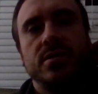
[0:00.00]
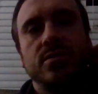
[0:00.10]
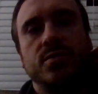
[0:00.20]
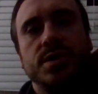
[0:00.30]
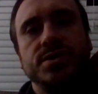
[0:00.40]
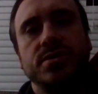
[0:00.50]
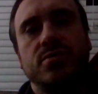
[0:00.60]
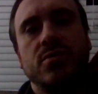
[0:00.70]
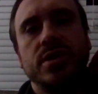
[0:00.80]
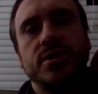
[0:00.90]
which,
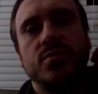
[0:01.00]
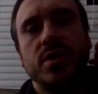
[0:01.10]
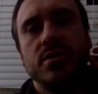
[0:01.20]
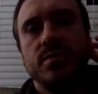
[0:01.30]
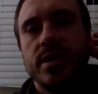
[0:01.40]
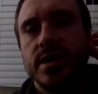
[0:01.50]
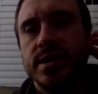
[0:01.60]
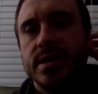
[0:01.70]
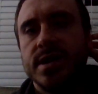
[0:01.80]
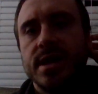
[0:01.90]
according to Wigerman,
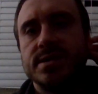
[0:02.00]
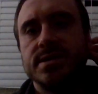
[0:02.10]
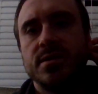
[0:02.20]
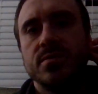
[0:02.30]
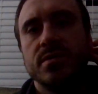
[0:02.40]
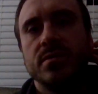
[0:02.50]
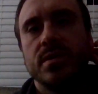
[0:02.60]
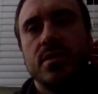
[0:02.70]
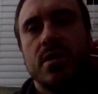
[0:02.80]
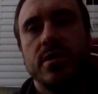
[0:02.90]
indicates they were
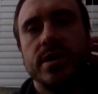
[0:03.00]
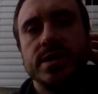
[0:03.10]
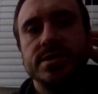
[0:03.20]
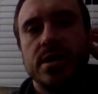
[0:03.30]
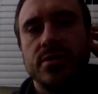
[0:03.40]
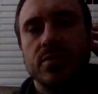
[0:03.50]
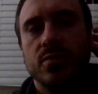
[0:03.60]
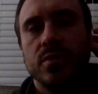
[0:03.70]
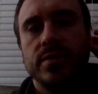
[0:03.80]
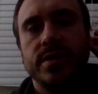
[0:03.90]
regarded as
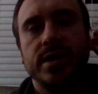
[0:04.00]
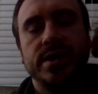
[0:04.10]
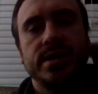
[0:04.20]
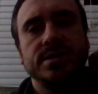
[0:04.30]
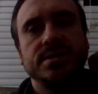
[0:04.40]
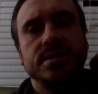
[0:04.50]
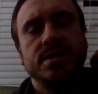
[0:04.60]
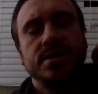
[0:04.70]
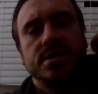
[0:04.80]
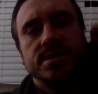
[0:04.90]
underworld deities.
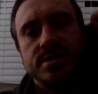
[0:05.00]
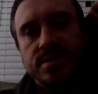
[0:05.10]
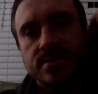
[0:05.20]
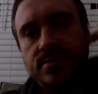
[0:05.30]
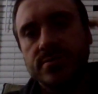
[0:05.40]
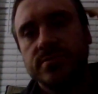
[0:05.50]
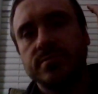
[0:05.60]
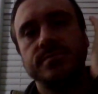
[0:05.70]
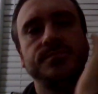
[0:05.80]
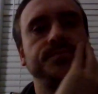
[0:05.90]
So
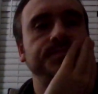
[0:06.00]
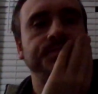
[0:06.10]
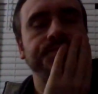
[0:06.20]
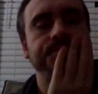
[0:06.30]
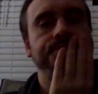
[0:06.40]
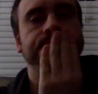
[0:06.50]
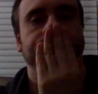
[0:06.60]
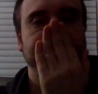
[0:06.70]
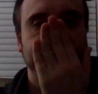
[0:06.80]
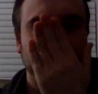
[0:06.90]

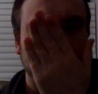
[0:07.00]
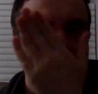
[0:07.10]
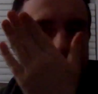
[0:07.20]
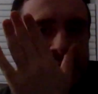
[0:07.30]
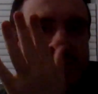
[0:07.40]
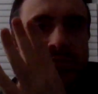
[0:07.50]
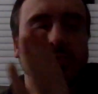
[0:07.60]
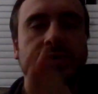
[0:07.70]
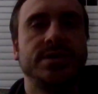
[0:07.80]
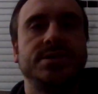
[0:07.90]
that is
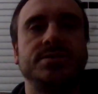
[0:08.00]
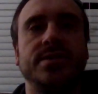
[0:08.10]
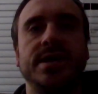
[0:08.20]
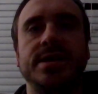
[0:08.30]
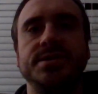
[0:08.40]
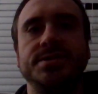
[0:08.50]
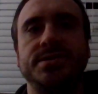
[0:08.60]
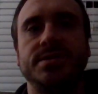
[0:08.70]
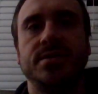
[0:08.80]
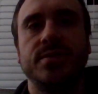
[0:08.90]
really strange
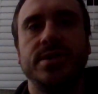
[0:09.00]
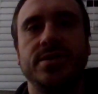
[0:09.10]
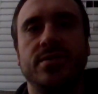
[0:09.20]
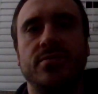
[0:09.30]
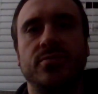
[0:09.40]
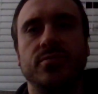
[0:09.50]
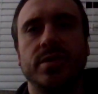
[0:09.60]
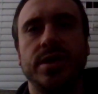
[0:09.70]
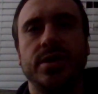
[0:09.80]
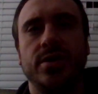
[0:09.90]
that we don't
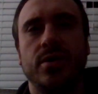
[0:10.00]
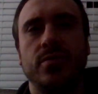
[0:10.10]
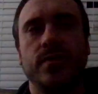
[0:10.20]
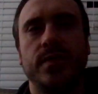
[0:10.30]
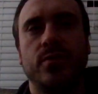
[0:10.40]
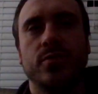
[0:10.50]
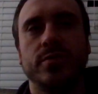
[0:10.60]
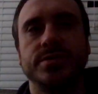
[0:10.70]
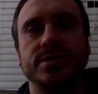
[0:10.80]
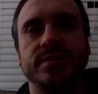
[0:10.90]
really know the
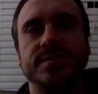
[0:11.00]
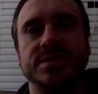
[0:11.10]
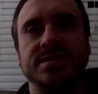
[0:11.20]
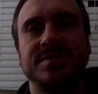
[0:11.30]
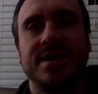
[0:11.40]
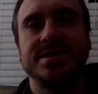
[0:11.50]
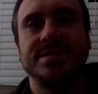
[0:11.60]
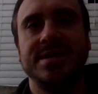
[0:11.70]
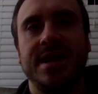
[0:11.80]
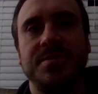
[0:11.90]
origin of Tishpak's
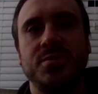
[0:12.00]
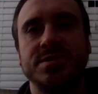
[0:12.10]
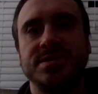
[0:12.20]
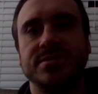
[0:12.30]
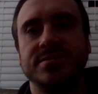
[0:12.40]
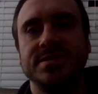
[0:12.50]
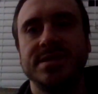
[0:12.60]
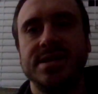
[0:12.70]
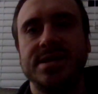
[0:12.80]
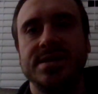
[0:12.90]
name with
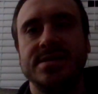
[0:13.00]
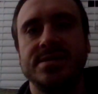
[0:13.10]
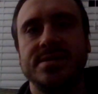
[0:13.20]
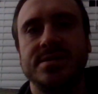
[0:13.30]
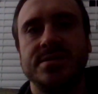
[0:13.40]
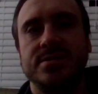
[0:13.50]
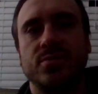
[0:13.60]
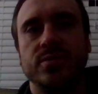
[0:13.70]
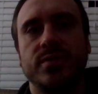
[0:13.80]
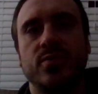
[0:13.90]
certainty,
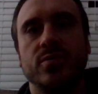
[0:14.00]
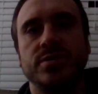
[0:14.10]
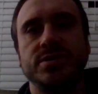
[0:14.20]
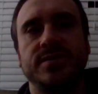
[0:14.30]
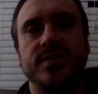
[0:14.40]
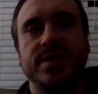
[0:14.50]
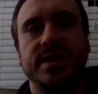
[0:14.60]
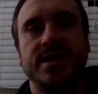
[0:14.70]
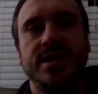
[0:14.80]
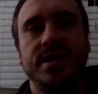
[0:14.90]
or the origin of the
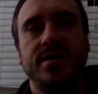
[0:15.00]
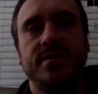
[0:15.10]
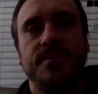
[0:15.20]
deity